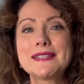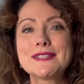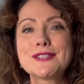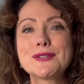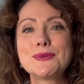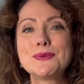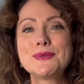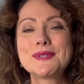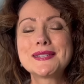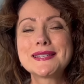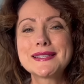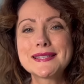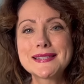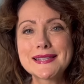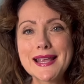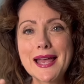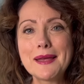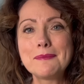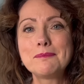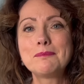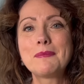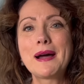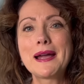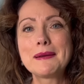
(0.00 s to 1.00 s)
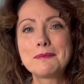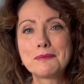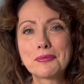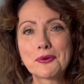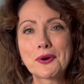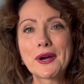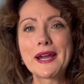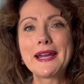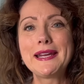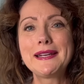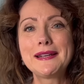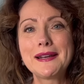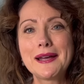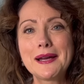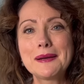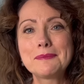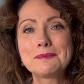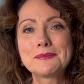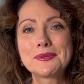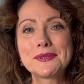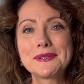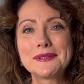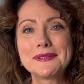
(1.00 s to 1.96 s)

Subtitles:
to set my brain up